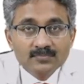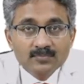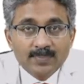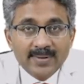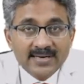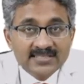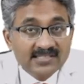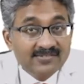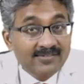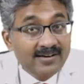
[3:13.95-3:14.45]

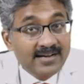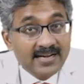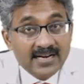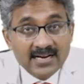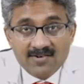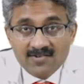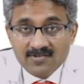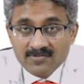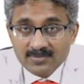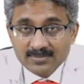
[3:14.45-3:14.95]
Patient will
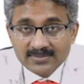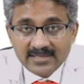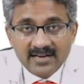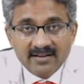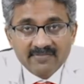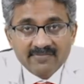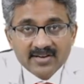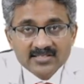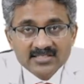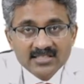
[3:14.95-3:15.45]
recover from the
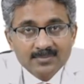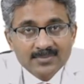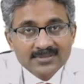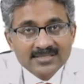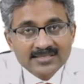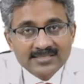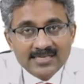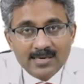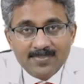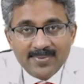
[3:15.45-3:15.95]
infection, but
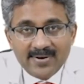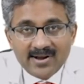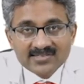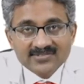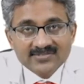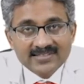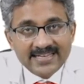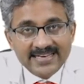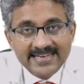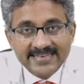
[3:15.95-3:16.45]
still because
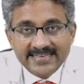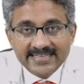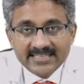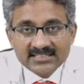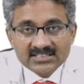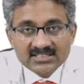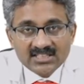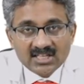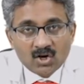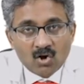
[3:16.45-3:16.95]
of the
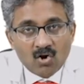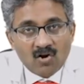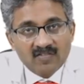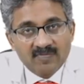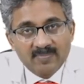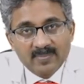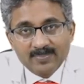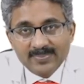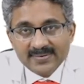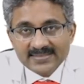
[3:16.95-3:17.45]
irritation, the
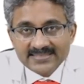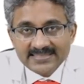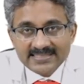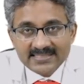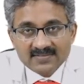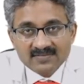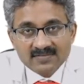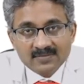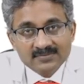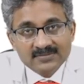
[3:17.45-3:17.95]
cough may
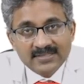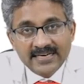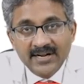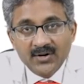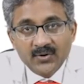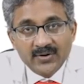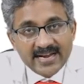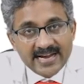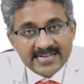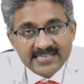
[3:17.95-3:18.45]
persist from 3
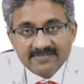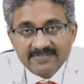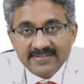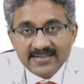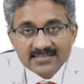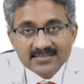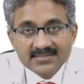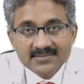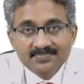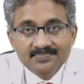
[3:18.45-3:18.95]
to 8
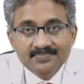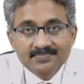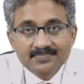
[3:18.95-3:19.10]
weeks.